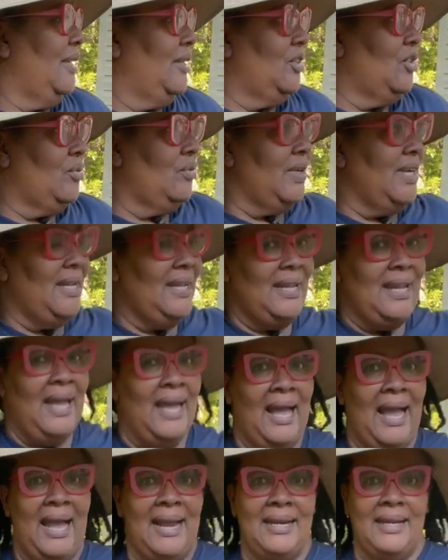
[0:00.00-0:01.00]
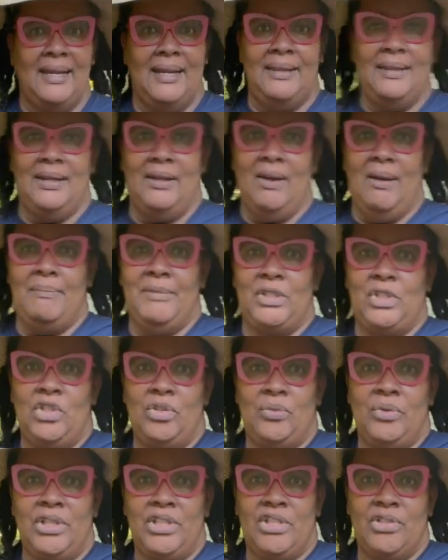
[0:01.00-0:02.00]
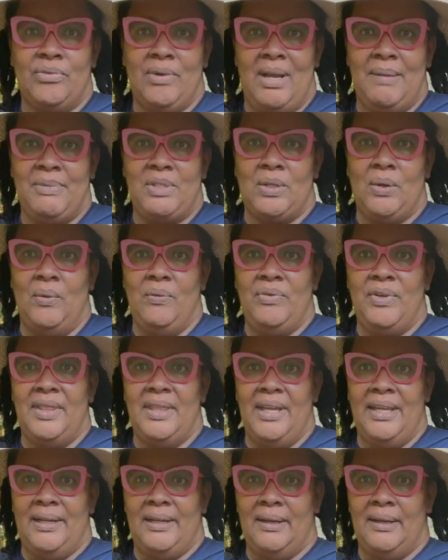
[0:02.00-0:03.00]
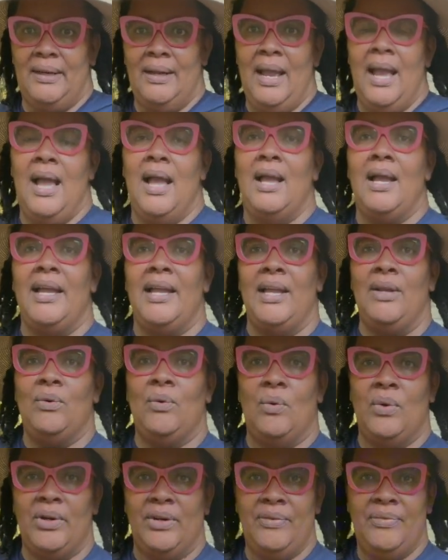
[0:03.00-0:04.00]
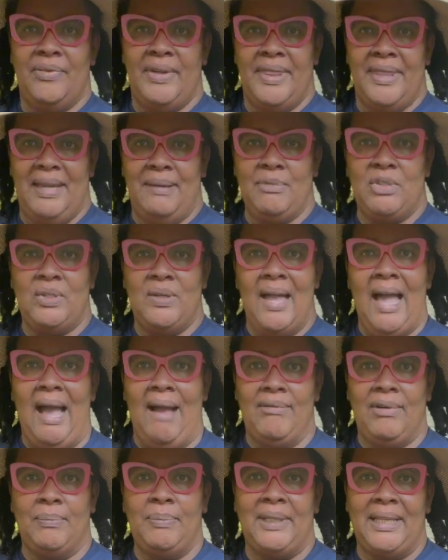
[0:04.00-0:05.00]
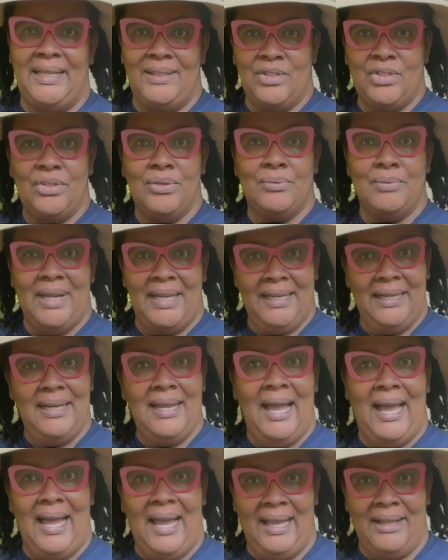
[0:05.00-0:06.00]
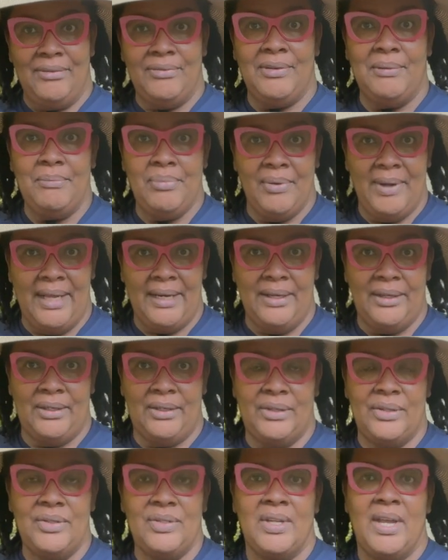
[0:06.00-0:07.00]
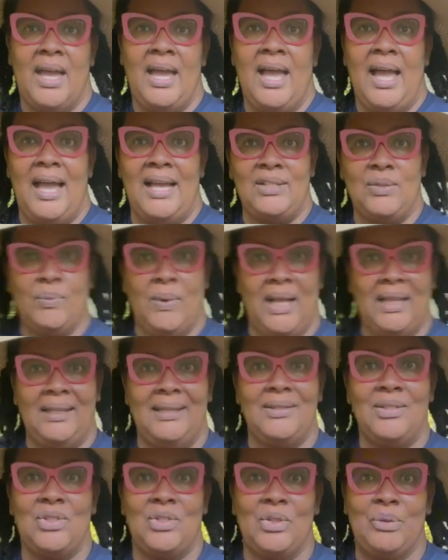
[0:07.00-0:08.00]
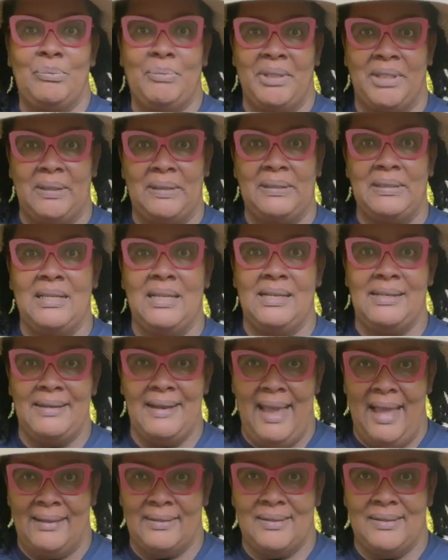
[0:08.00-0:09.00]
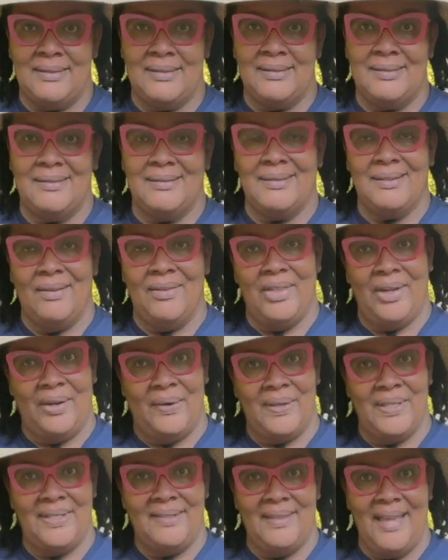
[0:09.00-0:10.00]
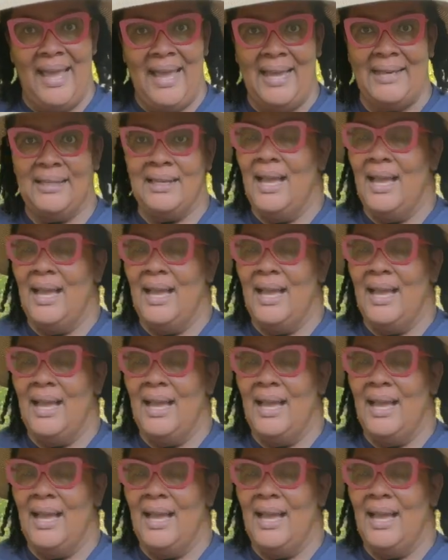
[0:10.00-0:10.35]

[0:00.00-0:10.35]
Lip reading: tree, and then there are mature shrubs over there in order for them to have a place to run and hide from predators, as well as to build nests. So there is that.